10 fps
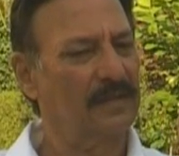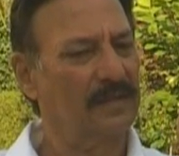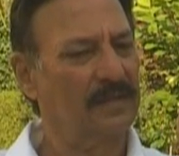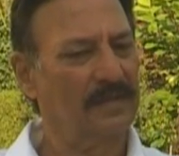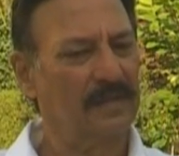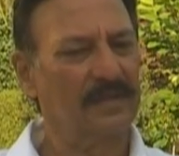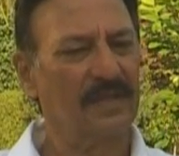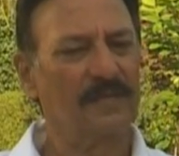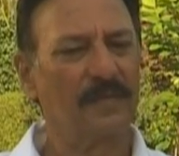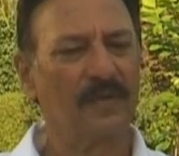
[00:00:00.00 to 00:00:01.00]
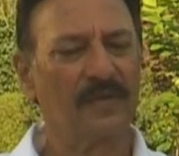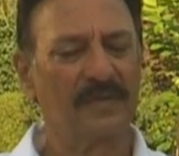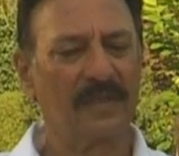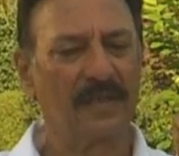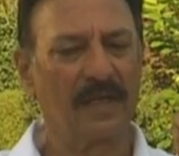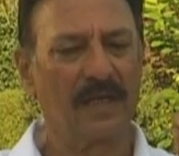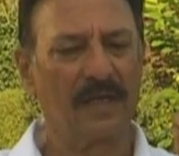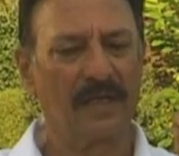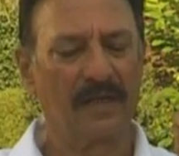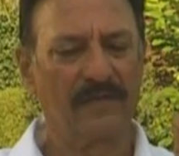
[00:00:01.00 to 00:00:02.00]
It's just because that
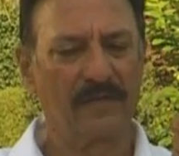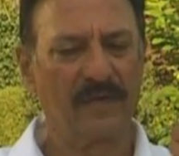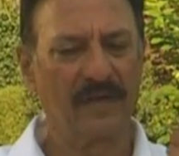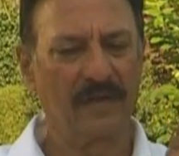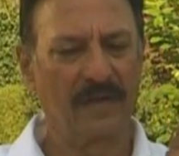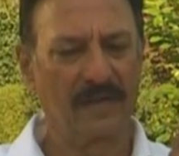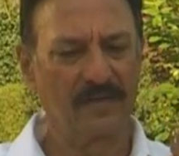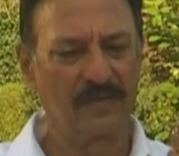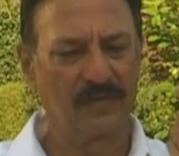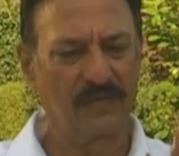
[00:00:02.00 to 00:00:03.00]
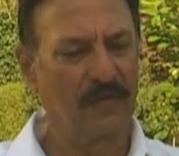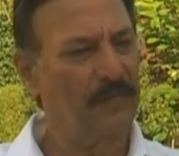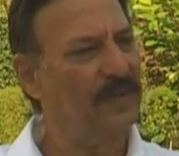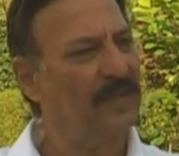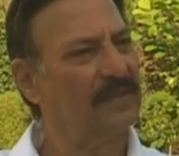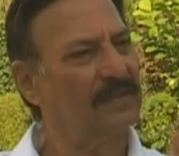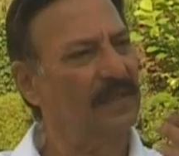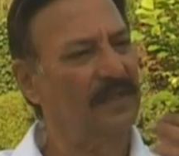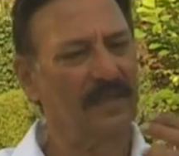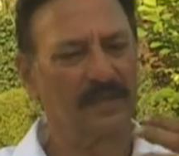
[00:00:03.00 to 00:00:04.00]
everyone runs for peace
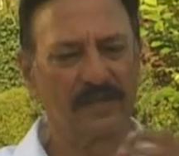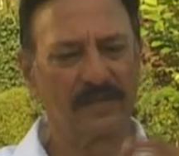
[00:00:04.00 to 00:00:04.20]
and is